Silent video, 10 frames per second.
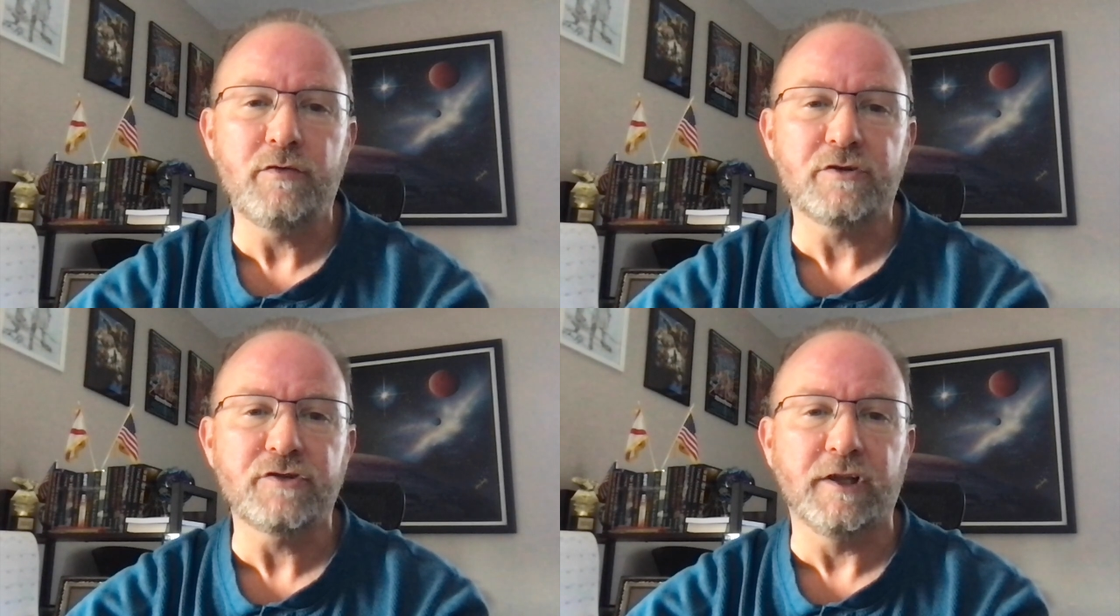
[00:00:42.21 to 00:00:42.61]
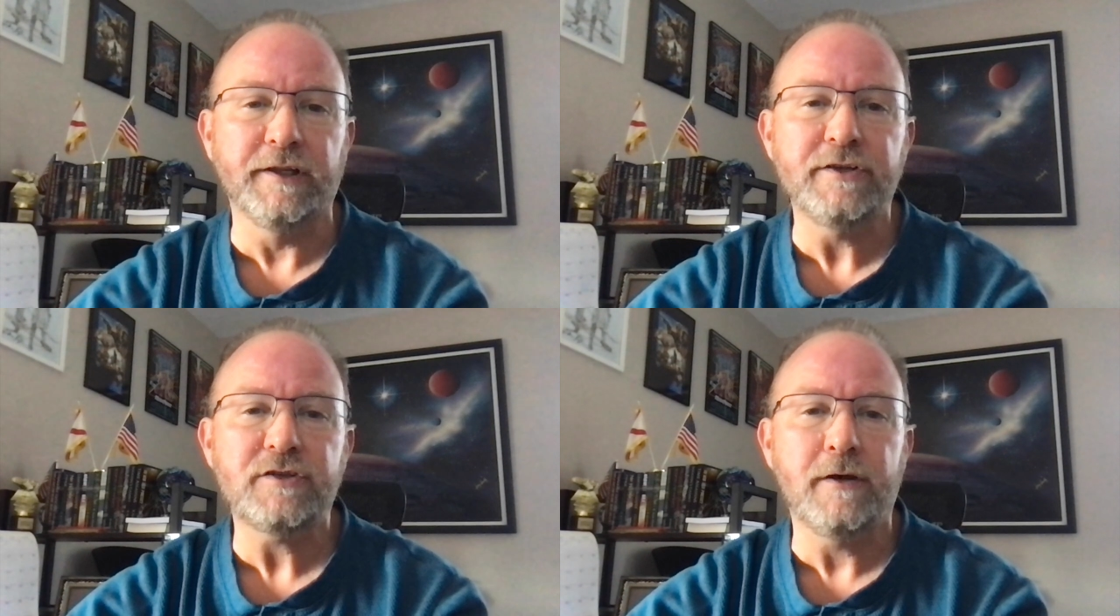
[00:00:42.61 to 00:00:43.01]
there's a
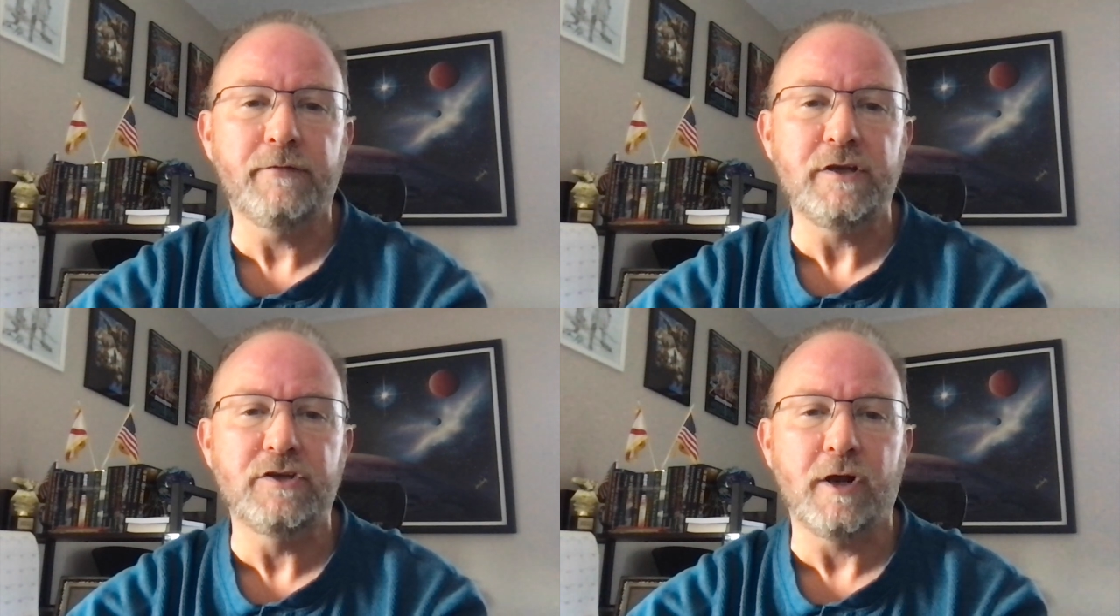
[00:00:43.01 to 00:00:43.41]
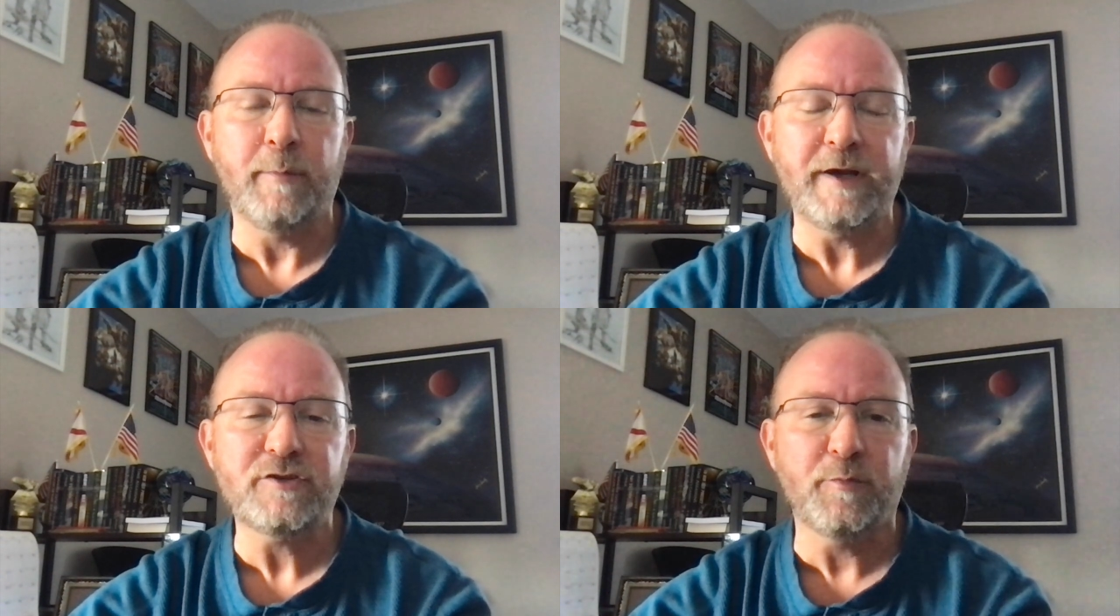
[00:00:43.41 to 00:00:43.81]
list of the
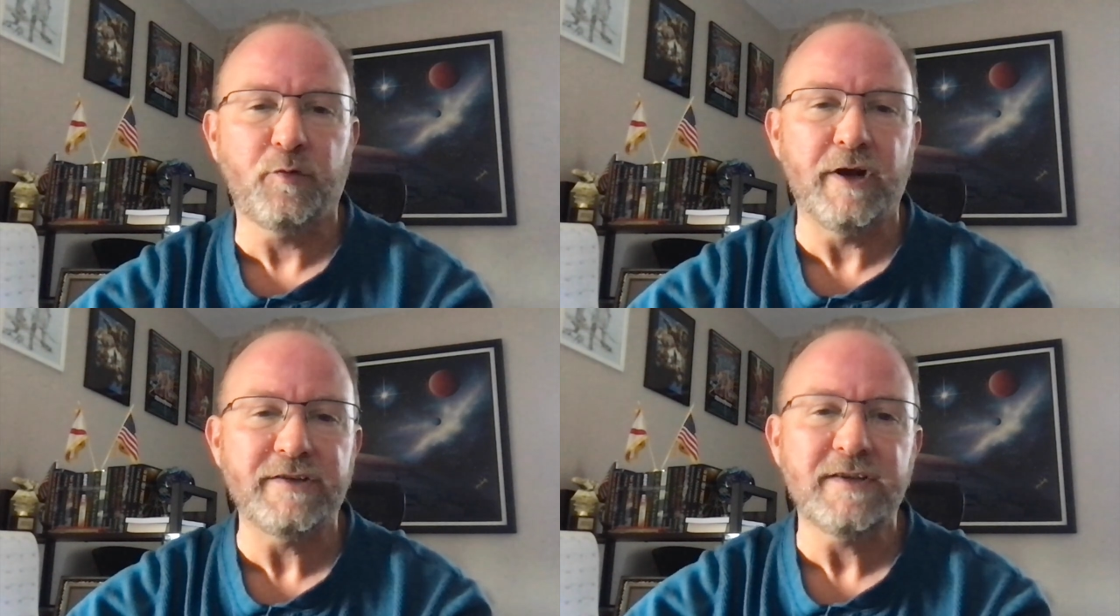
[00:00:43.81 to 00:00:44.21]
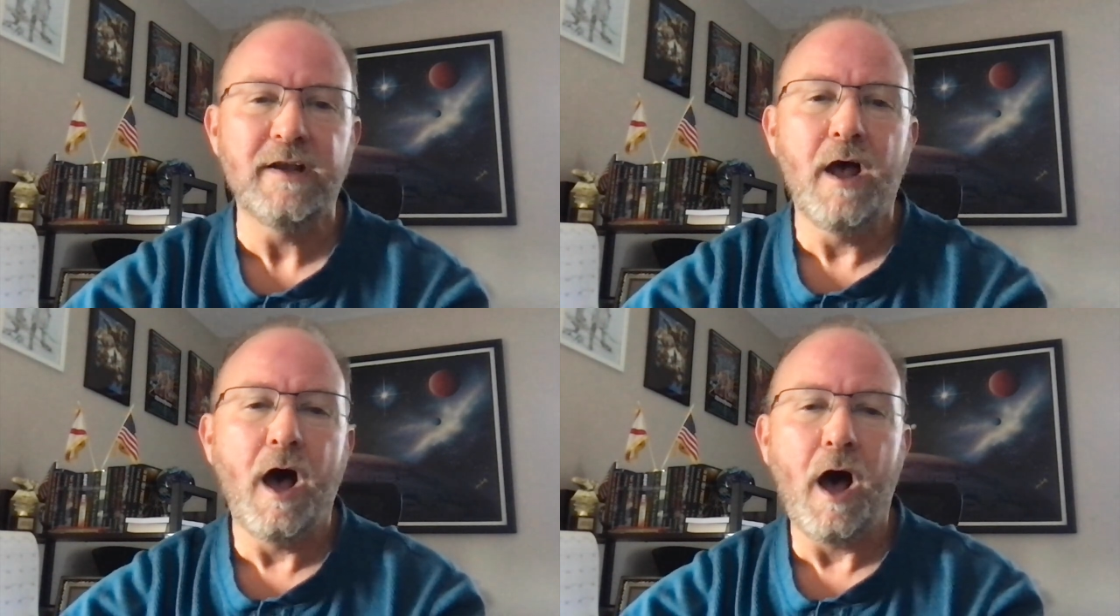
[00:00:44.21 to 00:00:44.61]
Jumpmaster Press
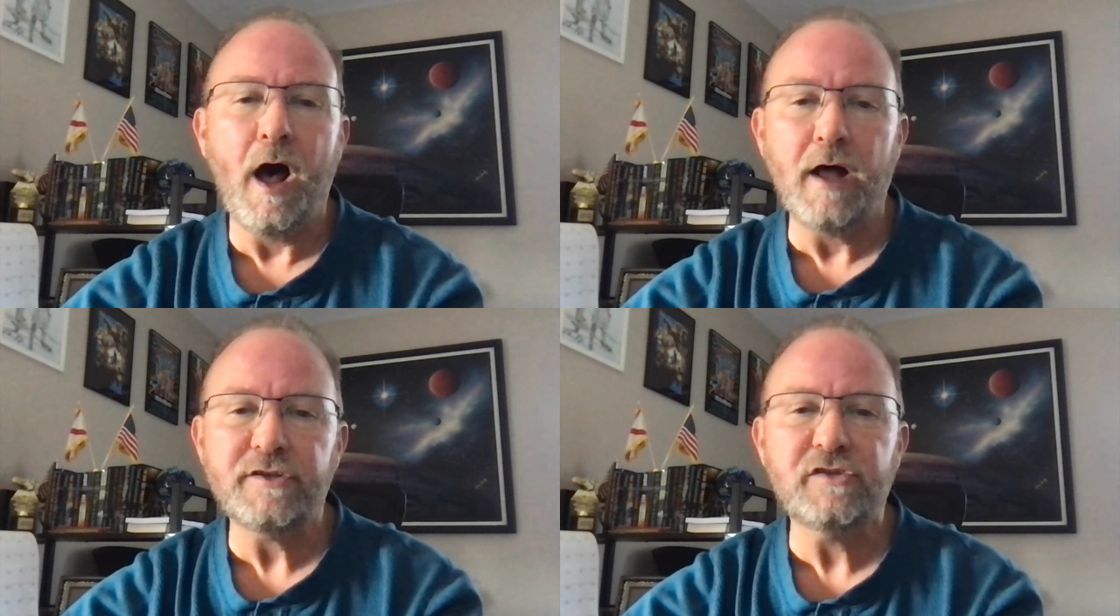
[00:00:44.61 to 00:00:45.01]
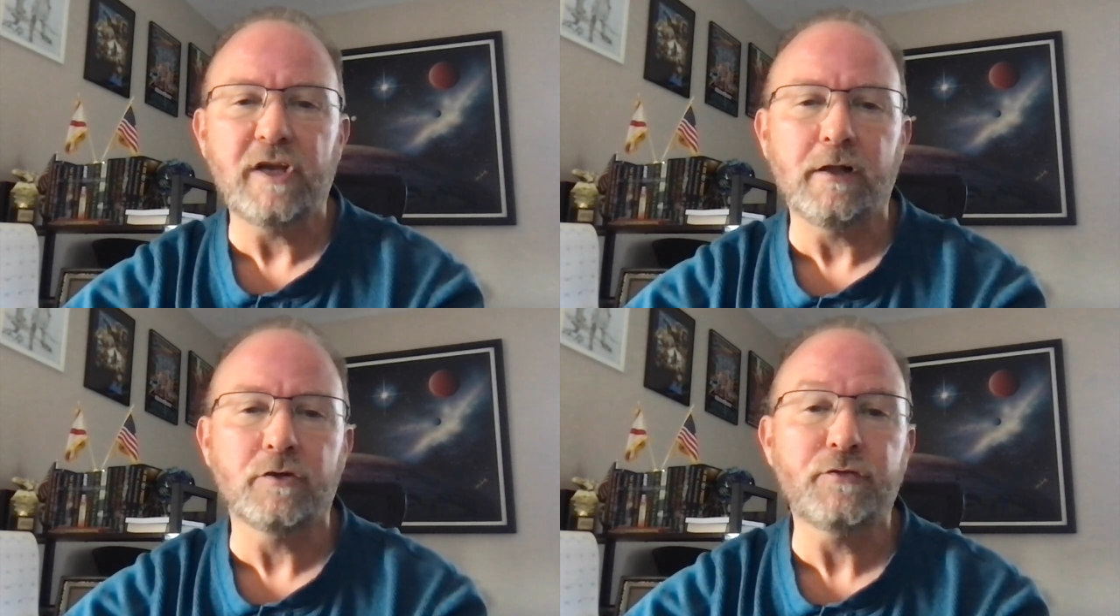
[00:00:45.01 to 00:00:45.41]
hot
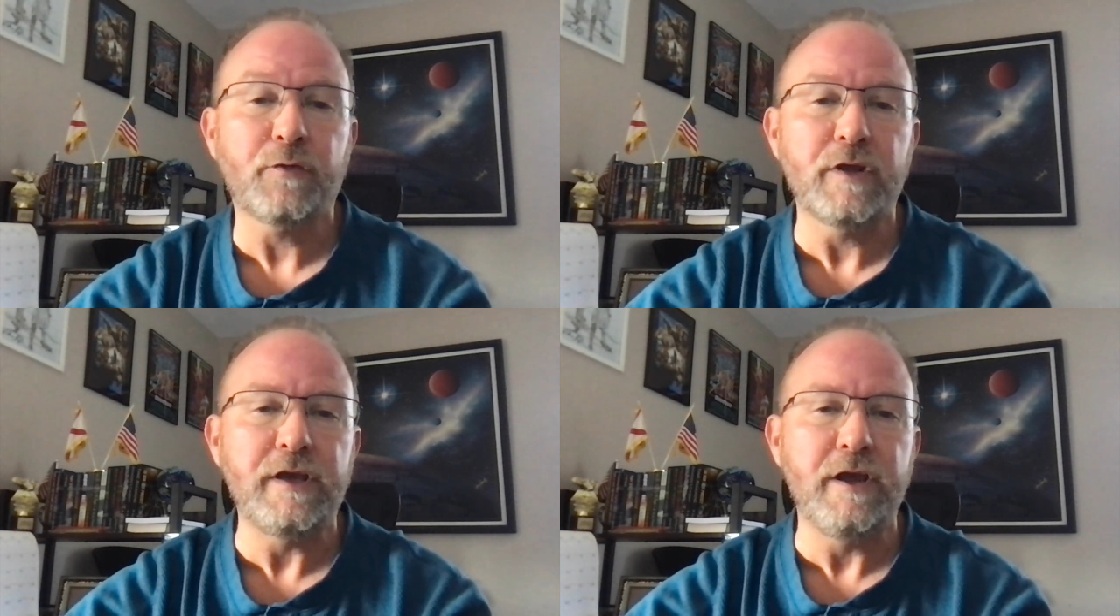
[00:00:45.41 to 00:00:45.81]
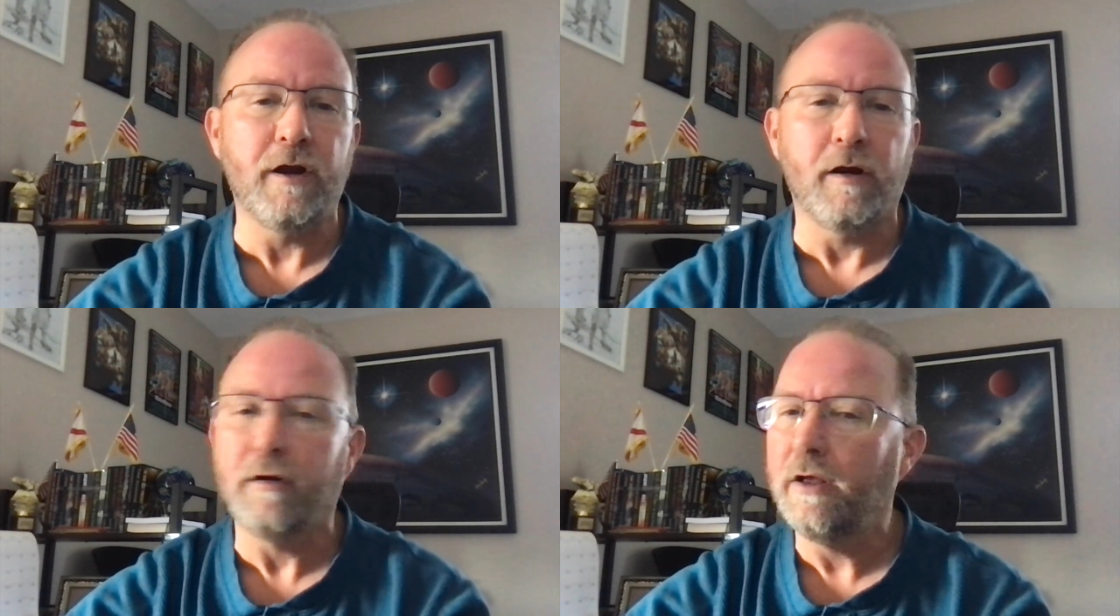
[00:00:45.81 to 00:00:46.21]
sellers for the
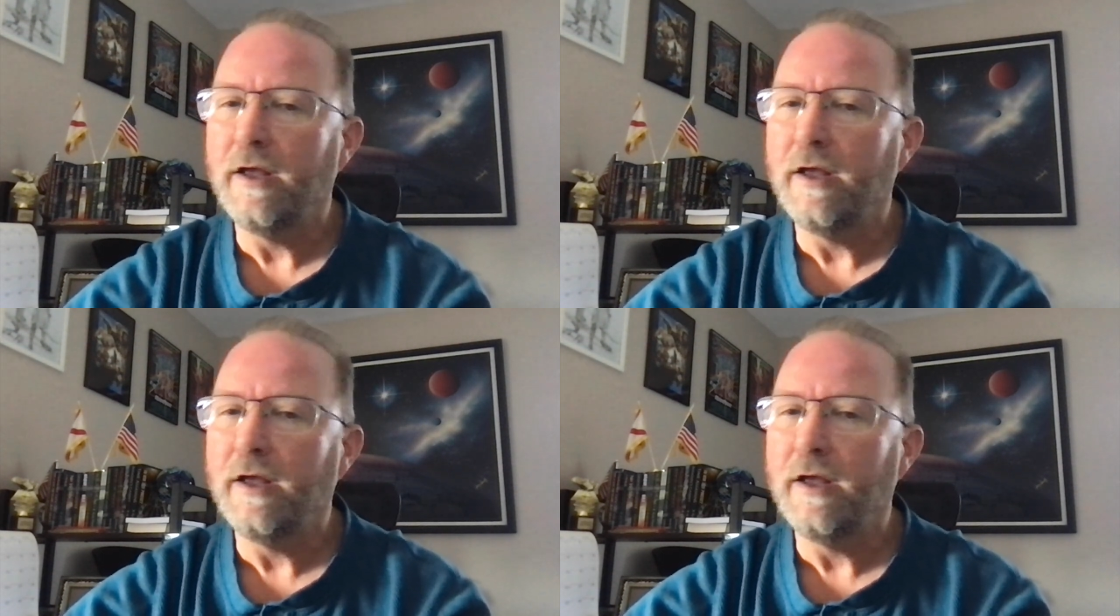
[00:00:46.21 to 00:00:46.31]
year.